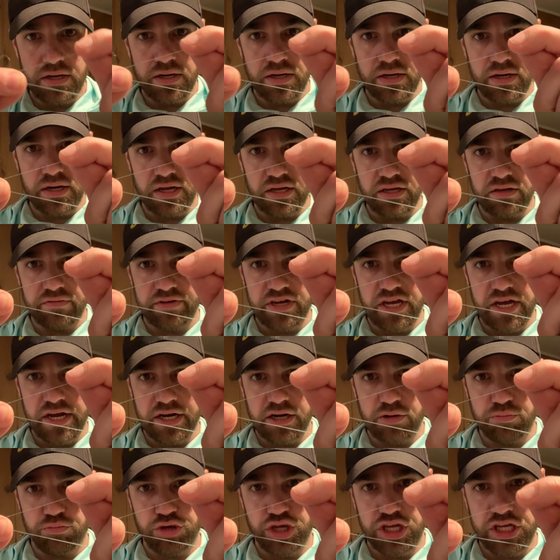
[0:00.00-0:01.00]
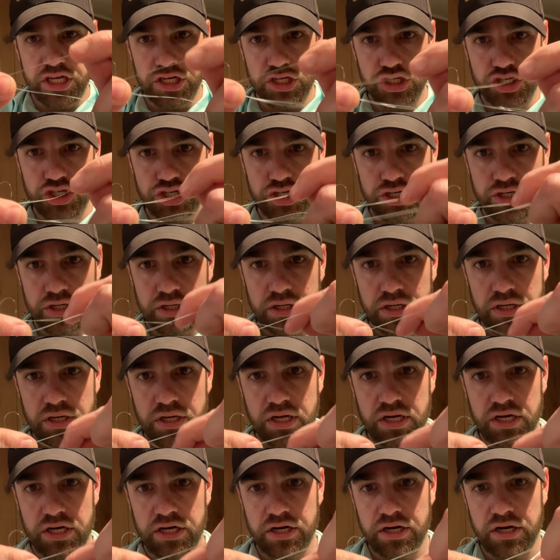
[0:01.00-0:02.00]
Now you've got your pinch
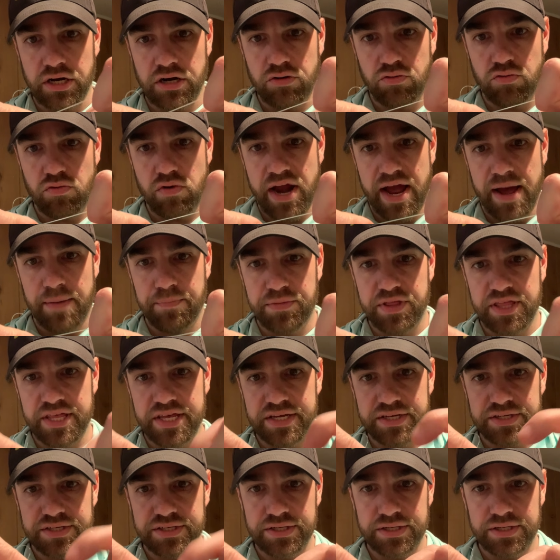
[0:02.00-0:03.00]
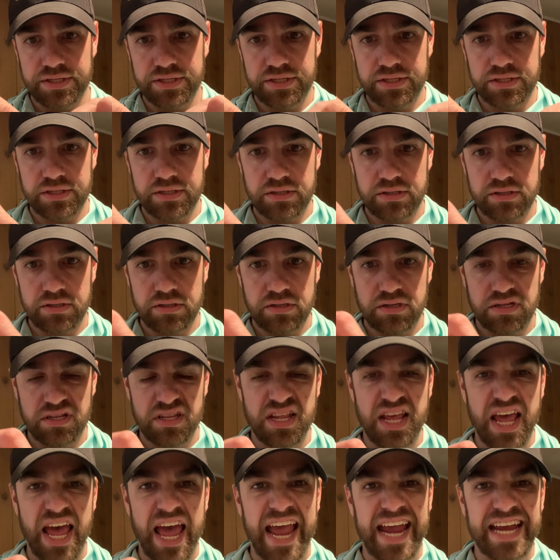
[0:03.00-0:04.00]
and you're gonna wrap this
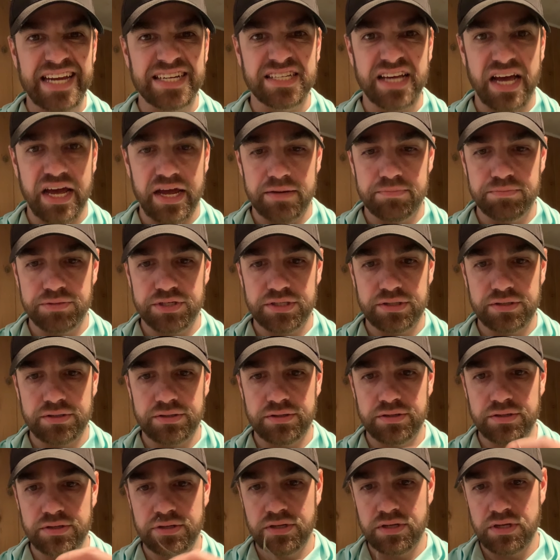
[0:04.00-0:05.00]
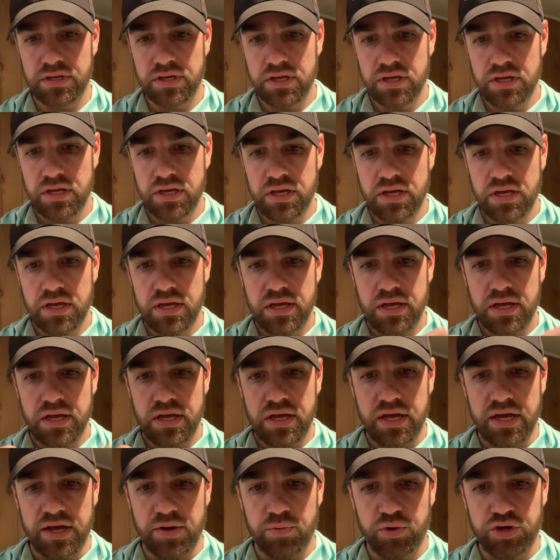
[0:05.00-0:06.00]
eight times.
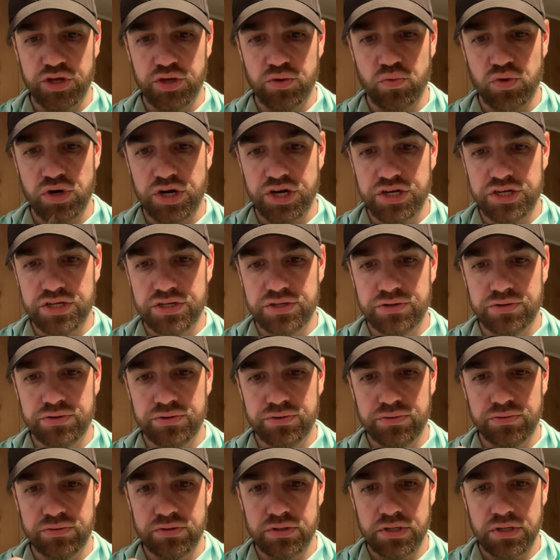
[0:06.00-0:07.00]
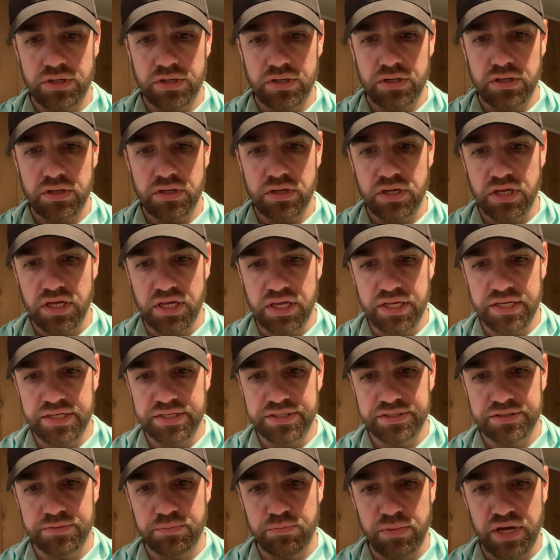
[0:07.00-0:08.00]
And what you wanna do
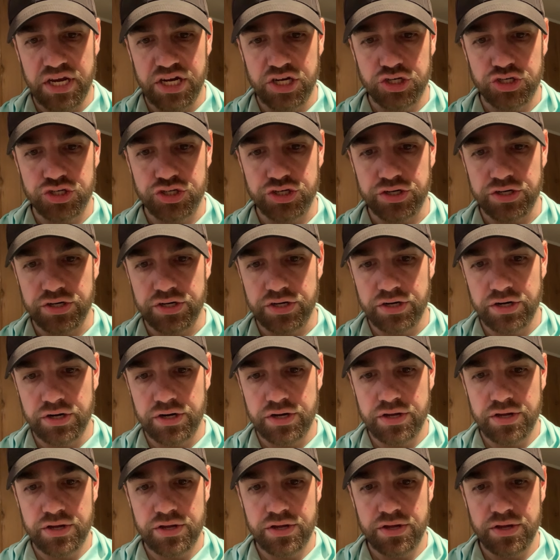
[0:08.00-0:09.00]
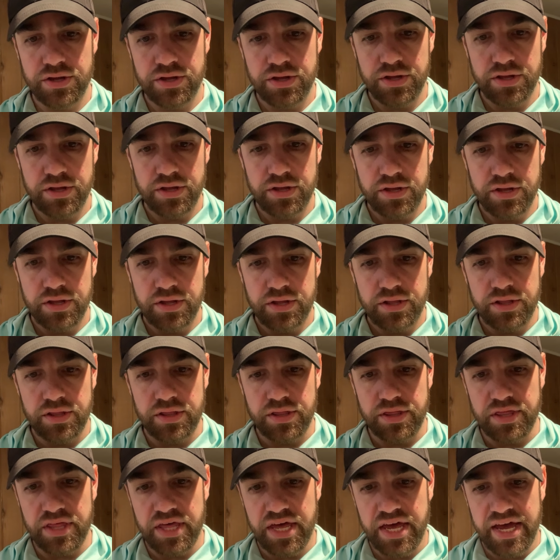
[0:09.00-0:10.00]
is make sure
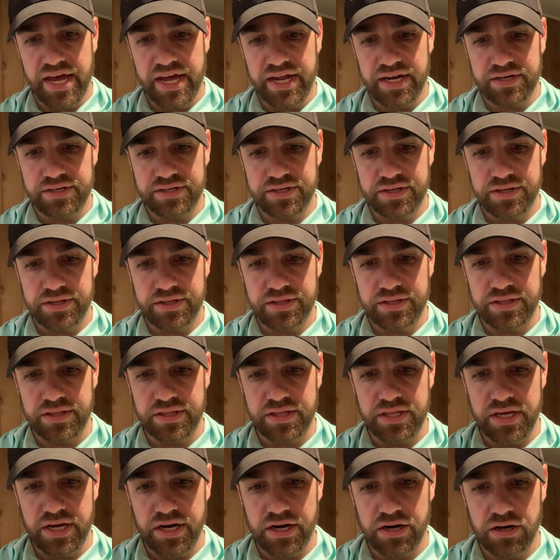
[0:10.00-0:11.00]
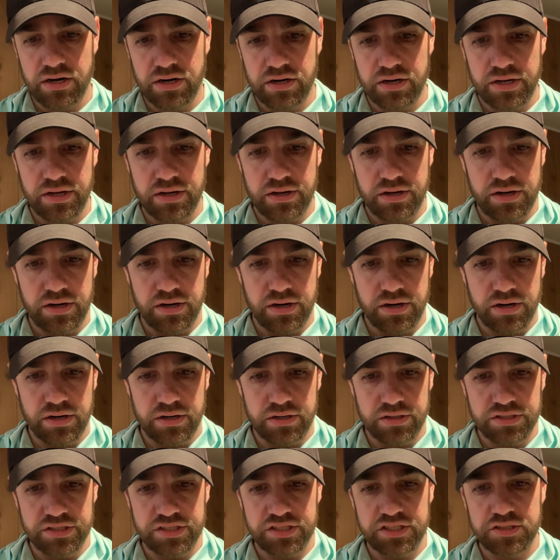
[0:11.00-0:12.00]
that there
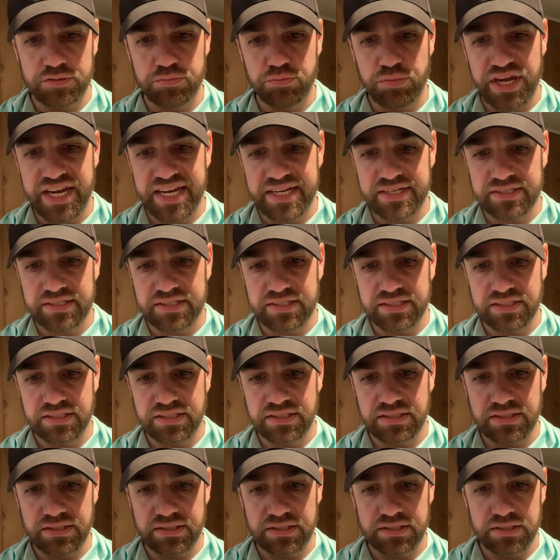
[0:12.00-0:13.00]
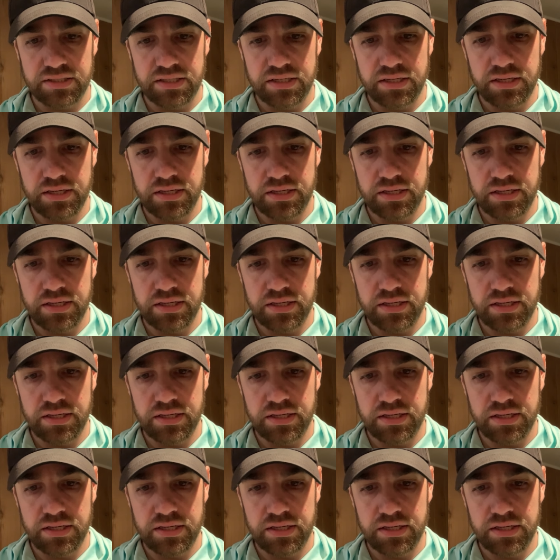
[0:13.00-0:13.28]
are spaces